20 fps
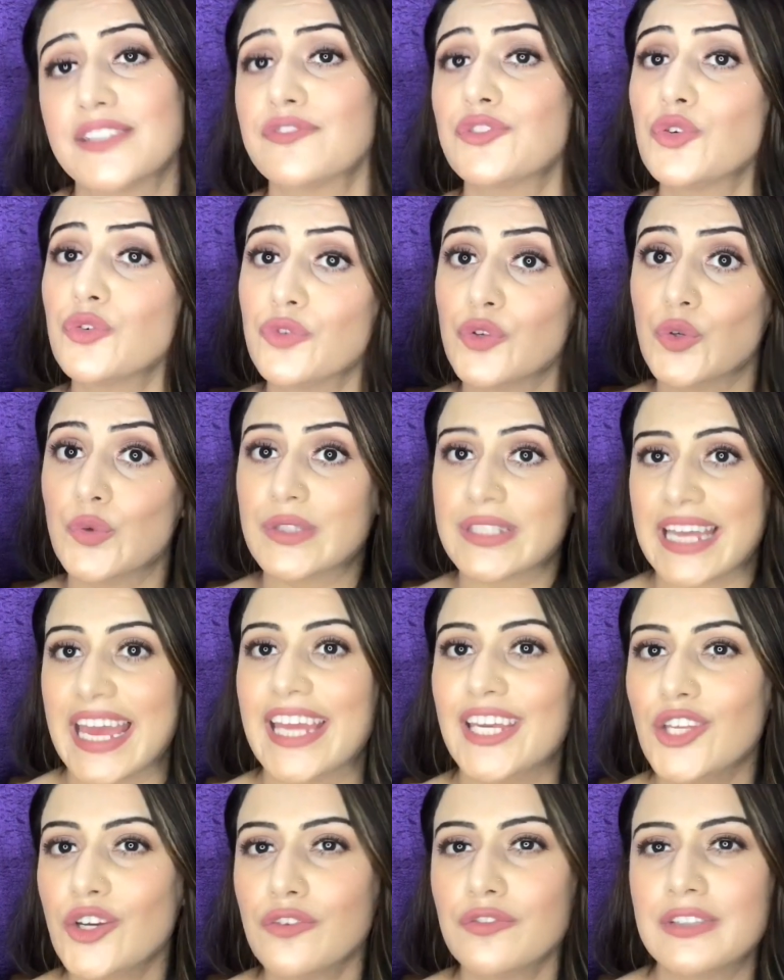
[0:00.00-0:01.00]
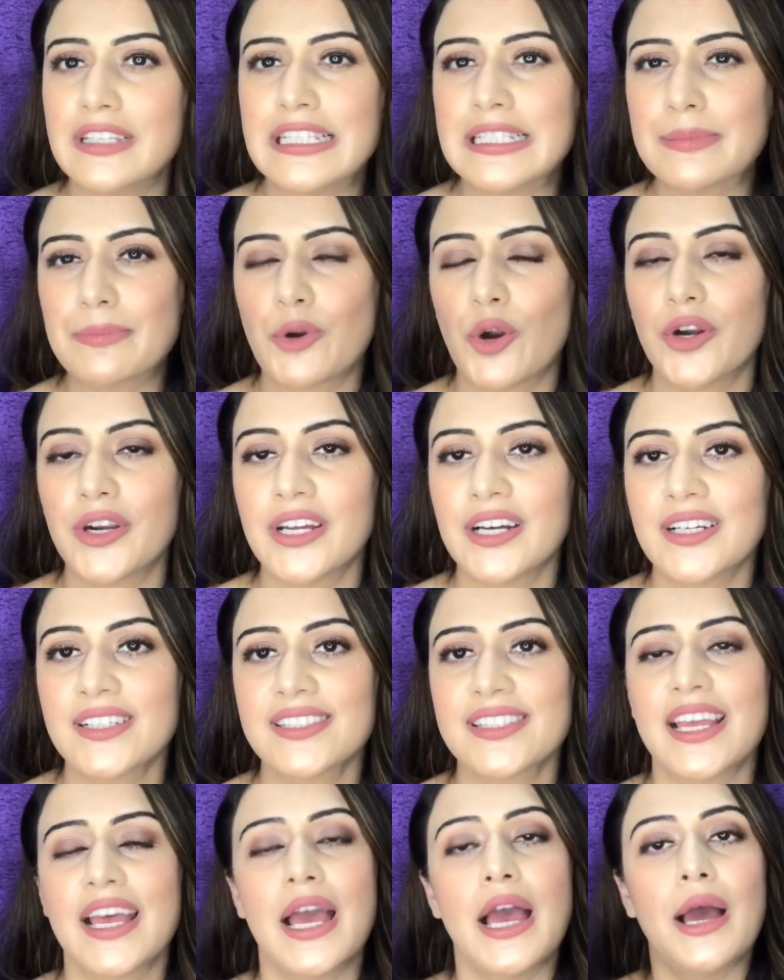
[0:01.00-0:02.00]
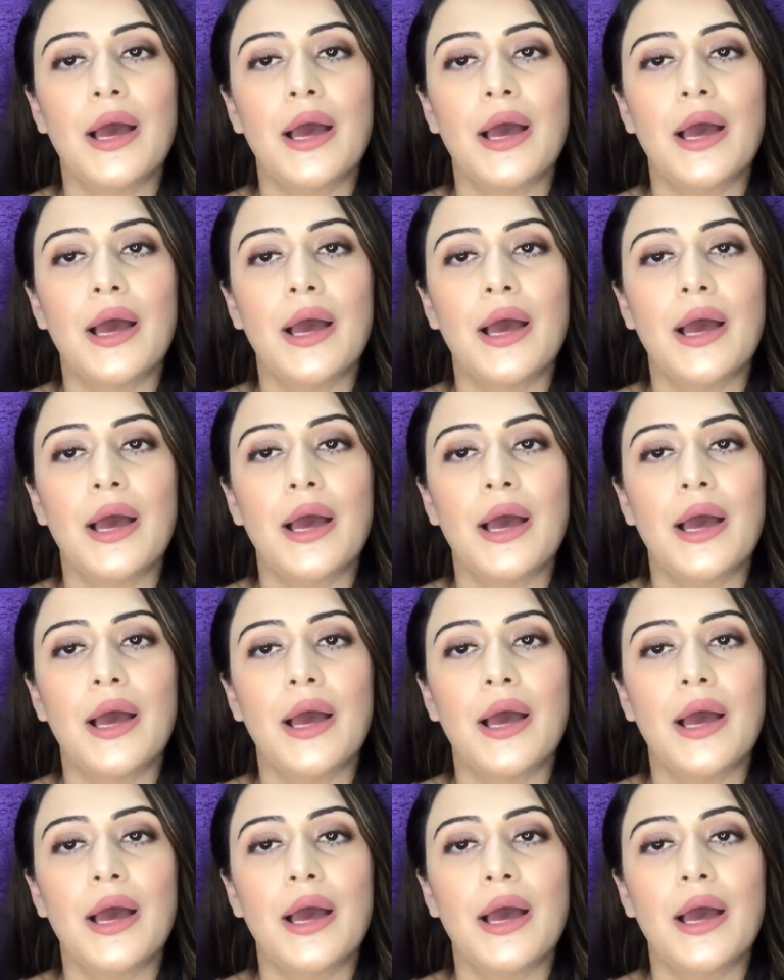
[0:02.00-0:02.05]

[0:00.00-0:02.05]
if you've used any of these products,